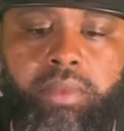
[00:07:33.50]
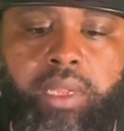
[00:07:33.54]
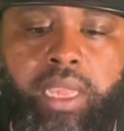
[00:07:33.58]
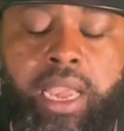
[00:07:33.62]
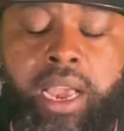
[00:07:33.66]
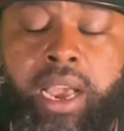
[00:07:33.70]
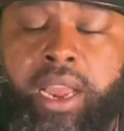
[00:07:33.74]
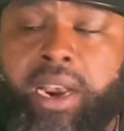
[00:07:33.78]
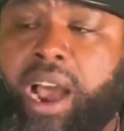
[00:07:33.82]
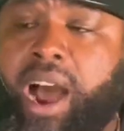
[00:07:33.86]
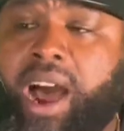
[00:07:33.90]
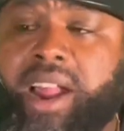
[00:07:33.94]

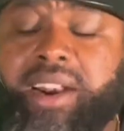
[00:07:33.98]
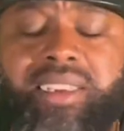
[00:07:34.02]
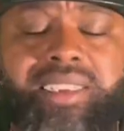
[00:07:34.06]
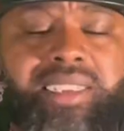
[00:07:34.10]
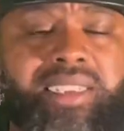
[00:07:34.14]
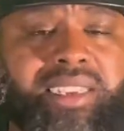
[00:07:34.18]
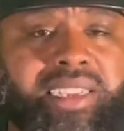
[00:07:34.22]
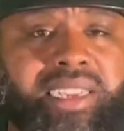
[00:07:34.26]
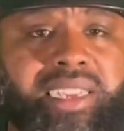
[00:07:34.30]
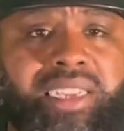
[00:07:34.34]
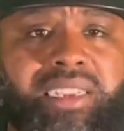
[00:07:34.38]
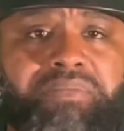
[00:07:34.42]
And
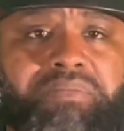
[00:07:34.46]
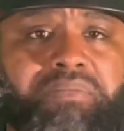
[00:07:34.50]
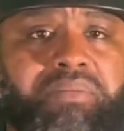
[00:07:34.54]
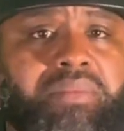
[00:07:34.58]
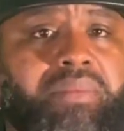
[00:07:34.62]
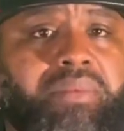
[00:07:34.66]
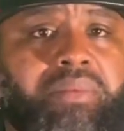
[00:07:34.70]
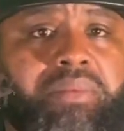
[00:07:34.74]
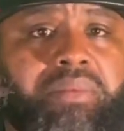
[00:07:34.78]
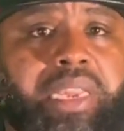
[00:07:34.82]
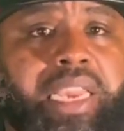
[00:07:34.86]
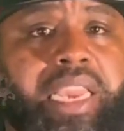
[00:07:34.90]
honestly,
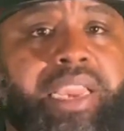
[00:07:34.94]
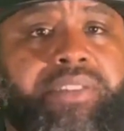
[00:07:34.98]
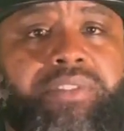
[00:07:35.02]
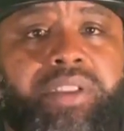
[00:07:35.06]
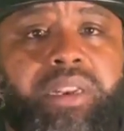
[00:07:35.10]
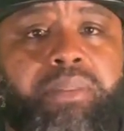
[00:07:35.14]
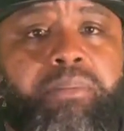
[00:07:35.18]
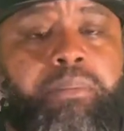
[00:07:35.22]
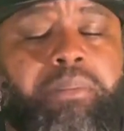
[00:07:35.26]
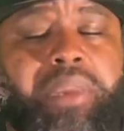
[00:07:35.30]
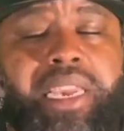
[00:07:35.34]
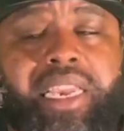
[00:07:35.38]

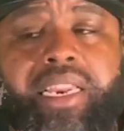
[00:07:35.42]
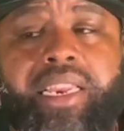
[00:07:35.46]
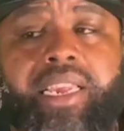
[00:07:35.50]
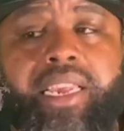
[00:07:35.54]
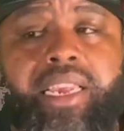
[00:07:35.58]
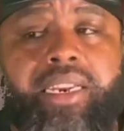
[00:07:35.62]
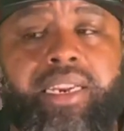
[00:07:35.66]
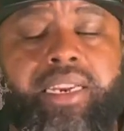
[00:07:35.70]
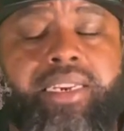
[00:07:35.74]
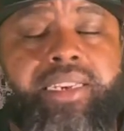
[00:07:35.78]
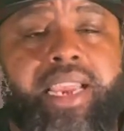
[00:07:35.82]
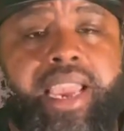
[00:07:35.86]
even me
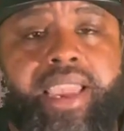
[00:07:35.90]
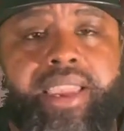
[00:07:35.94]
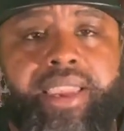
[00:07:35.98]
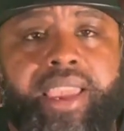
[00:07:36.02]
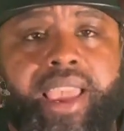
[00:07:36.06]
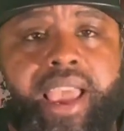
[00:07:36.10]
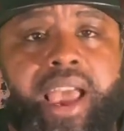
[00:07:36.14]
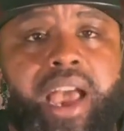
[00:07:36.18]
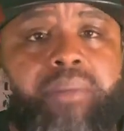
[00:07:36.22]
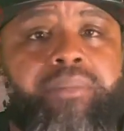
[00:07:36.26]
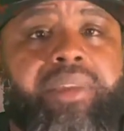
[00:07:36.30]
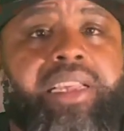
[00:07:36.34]
in a day
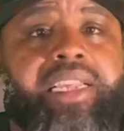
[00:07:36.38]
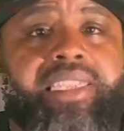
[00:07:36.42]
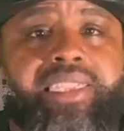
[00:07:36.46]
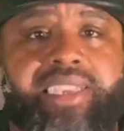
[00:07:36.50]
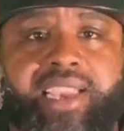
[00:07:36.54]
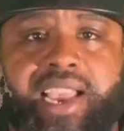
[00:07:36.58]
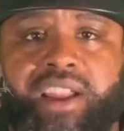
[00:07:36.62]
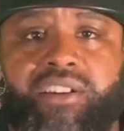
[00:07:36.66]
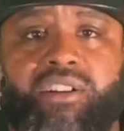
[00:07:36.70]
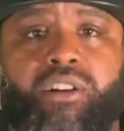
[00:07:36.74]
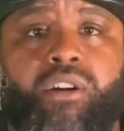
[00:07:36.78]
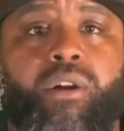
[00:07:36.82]
cab, it's
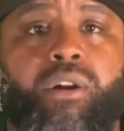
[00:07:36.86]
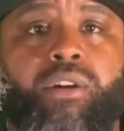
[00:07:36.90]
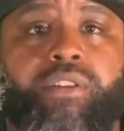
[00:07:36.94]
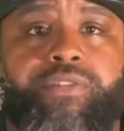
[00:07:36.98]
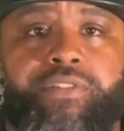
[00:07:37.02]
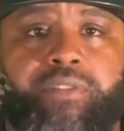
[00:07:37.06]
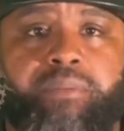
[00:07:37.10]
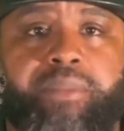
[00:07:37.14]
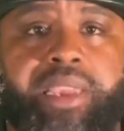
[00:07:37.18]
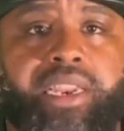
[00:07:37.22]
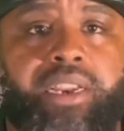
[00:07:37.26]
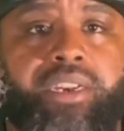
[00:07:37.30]
kind of hard
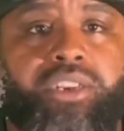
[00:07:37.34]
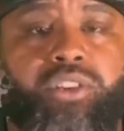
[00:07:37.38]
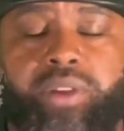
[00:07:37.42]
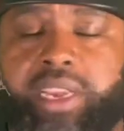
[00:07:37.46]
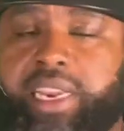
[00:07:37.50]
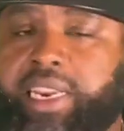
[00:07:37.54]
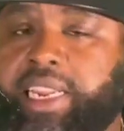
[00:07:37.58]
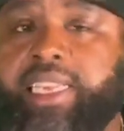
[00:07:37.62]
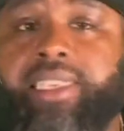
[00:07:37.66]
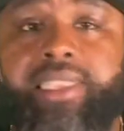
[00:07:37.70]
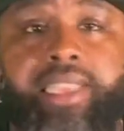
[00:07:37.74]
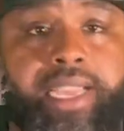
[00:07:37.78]
for me to do it.
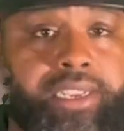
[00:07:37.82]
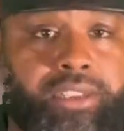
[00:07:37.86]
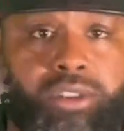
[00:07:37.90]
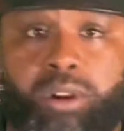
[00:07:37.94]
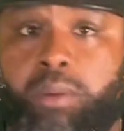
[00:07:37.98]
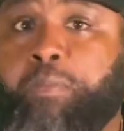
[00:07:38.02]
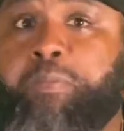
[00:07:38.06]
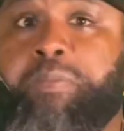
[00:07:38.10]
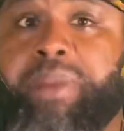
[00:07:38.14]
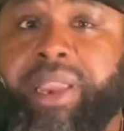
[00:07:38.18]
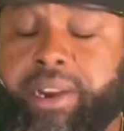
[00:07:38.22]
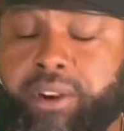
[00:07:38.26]
And these things
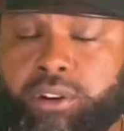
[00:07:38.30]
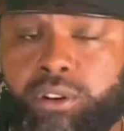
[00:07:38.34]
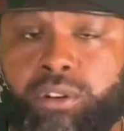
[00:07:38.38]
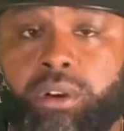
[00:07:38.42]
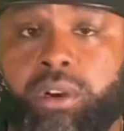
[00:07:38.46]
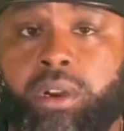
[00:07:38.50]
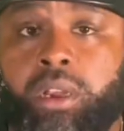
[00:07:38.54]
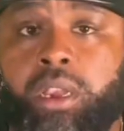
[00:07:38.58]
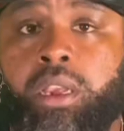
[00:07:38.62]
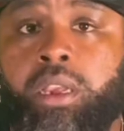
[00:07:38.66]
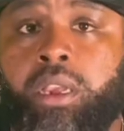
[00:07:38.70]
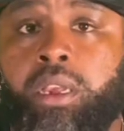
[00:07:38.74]
are
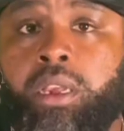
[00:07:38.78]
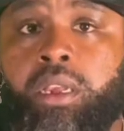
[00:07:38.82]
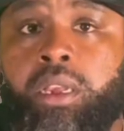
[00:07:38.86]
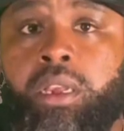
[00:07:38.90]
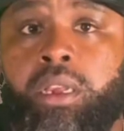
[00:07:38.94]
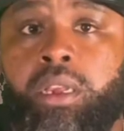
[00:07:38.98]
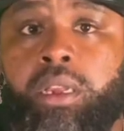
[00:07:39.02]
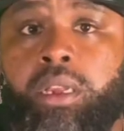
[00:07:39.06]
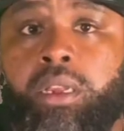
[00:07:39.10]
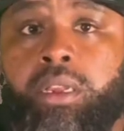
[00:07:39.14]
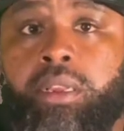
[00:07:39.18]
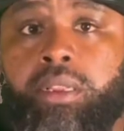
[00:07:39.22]
bigger
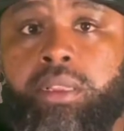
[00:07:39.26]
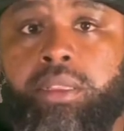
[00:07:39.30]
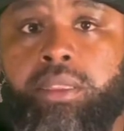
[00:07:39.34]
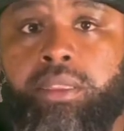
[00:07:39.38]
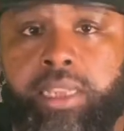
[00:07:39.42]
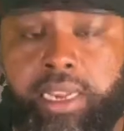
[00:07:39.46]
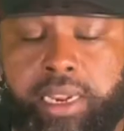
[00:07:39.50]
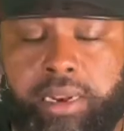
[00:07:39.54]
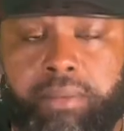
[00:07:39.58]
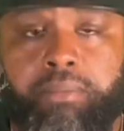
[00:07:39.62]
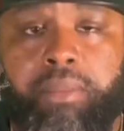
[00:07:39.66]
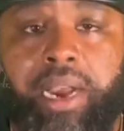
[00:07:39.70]

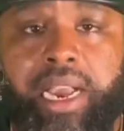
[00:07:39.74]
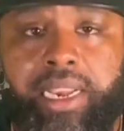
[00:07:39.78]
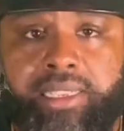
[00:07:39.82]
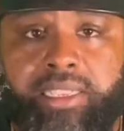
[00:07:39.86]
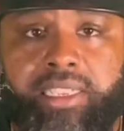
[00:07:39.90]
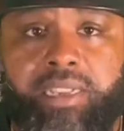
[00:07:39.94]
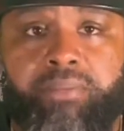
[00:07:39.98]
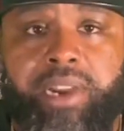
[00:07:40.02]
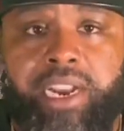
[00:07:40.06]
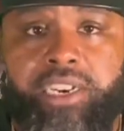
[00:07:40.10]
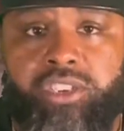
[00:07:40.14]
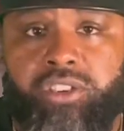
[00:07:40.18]
than my
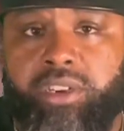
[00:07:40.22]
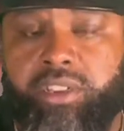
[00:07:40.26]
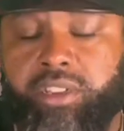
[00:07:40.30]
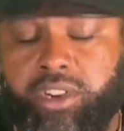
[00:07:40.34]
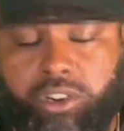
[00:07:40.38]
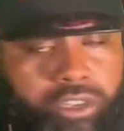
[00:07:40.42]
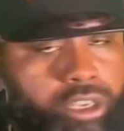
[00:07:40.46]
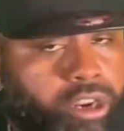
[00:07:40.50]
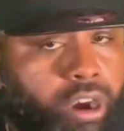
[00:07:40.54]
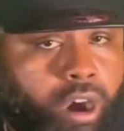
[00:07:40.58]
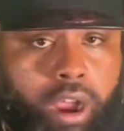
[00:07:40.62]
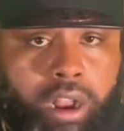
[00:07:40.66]
semi truck.
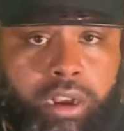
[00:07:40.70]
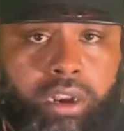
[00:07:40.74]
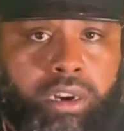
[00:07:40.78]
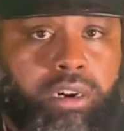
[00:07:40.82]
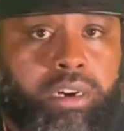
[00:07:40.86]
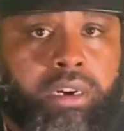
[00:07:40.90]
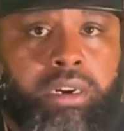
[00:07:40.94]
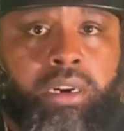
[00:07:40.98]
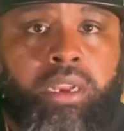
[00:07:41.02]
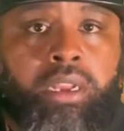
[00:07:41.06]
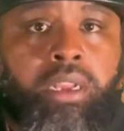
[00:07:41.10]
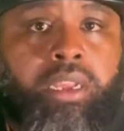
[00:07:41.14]
They're
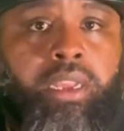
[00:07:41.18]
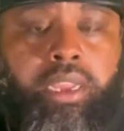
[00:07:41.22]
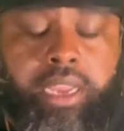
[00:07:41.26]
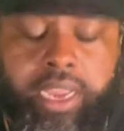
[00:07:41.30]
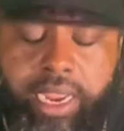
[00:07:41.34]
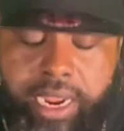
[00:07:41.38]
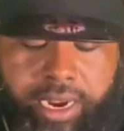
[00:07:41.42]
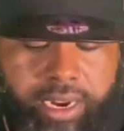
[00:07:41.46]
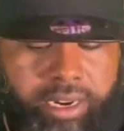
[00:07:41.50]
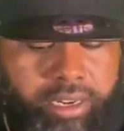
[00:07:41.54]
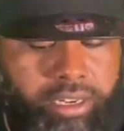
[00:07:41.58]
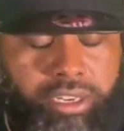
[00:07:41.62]
taller.
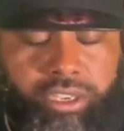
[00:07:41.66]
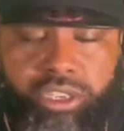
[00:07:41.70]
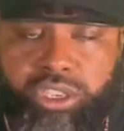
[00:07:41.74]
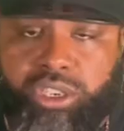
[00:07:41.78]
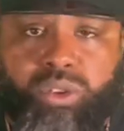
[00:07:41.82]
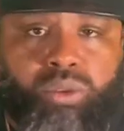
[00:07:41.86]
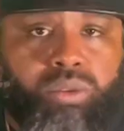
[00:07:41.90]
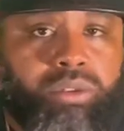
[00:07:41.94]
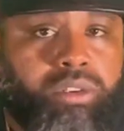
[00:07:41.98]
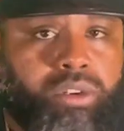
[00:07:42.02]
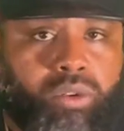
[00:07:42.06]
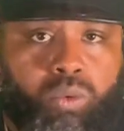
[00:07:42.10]
And
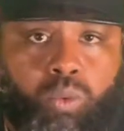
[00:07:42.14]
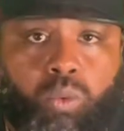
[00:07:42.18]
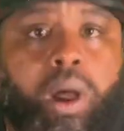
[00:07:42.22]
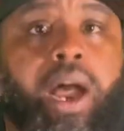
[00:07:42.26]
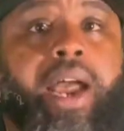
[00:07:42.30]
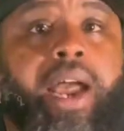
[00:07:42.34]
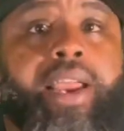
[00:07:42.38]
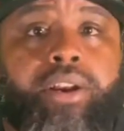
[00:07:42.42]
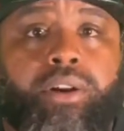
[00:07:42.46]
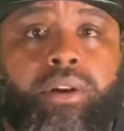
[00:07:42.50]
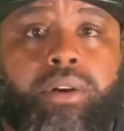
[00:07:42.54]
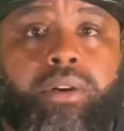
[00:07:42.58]
they're
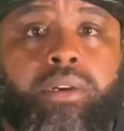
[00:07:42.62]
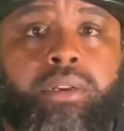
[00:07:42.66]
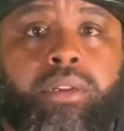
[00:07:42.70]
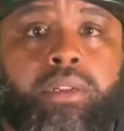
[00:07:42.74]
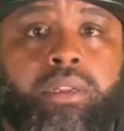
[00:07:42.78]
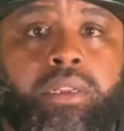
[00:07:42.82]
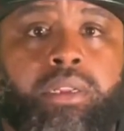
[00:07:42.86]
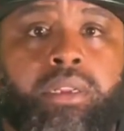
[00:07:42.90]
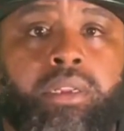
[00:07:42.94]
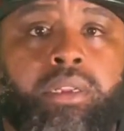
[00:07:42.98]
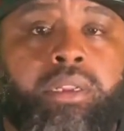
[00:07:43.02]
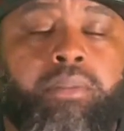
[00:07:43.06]
wider.
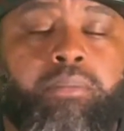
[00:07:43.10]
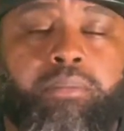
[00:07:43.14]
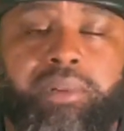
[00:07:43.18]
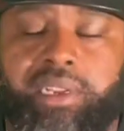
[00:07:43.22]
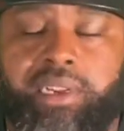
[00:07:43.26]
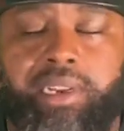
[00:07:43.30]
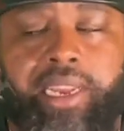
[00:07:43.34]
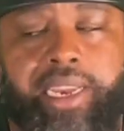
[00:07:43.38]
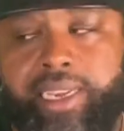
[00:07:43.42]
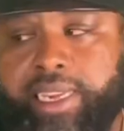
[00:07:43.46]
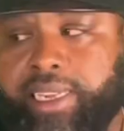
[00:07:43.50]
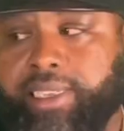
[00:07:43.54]
But
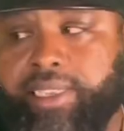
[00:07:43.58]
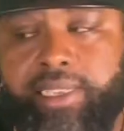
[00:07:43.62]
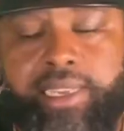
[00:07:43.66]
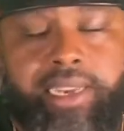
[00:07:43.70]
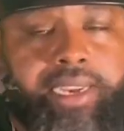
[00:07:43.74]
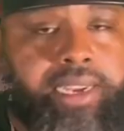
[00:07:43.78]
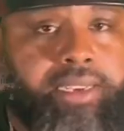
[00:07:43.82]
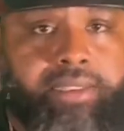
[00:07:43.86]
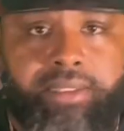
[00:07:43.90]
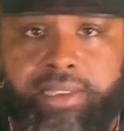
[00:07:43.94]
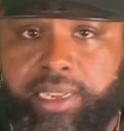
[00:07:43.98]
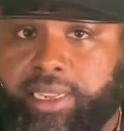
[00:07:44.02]
like I
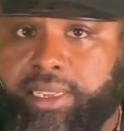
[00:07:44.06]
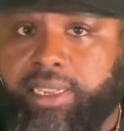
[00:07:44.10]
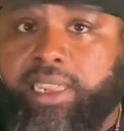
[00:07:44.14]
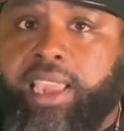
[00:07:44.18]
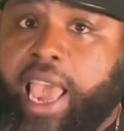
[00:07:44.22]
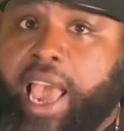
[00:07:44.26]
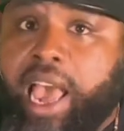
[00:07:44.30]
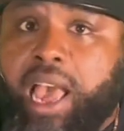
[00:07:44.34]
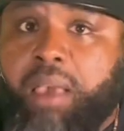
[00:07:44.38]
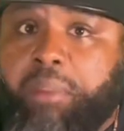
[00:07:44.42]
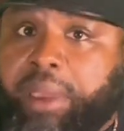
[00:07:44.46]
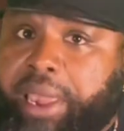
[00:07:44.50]
said, his
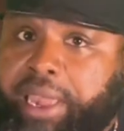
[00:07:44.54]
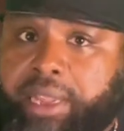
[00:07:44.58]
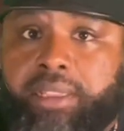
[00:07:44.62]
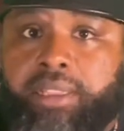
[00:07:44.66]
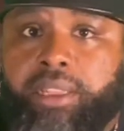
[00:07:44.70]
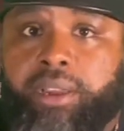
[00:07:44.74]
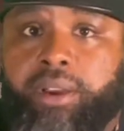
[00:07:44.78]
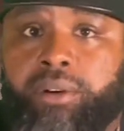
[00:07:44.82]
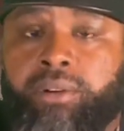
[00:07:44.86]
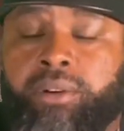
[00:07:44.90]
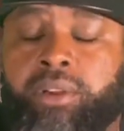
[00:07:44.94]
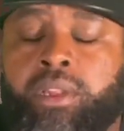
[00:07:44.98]
cab ain't
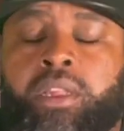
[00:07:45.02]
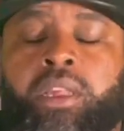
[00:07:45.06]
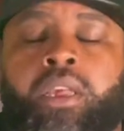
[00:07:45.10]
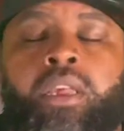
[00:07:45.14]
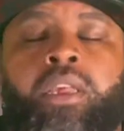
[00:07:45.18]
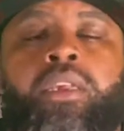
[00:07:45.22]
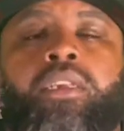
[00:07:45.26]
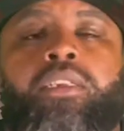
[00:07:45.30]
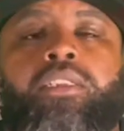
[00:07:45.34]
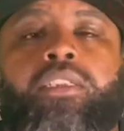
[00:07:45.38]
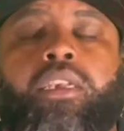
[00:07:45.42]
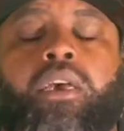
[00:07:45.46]
though.
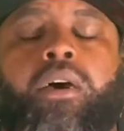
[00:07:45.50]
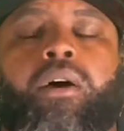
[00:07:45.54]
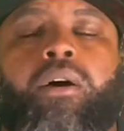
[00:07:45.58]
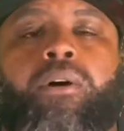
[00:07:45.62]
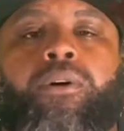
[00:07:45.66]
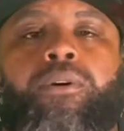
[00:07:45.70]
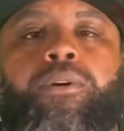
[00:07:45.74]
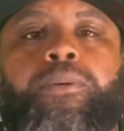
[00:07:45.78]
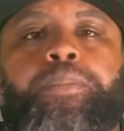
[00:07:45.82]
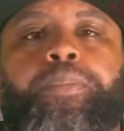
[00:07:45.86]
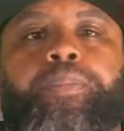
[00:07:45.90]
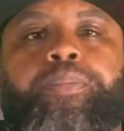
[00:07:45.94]

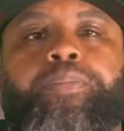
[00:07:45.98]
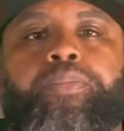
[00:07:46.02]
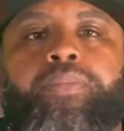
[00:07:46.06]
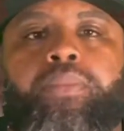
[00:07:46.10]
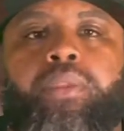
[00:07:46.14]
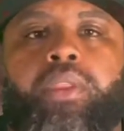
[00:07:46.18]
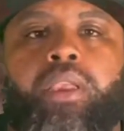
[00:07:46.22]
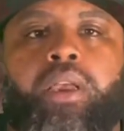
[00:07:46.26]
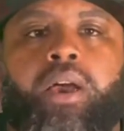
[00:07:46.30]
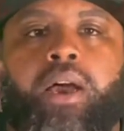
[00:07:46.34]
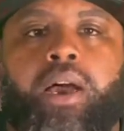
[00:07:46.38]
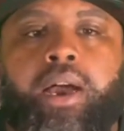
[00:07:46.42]
So
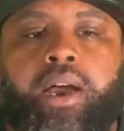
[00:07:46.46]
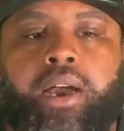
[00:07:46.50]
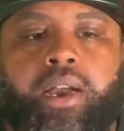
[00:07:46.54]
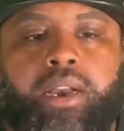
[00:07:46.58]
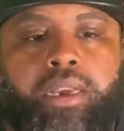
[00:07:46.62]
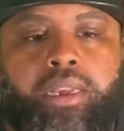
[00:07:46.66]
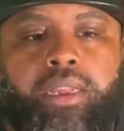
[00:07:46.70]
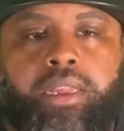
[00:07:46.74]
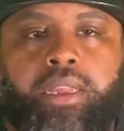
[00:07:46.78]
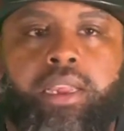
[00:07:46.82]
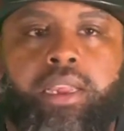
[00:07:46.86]
I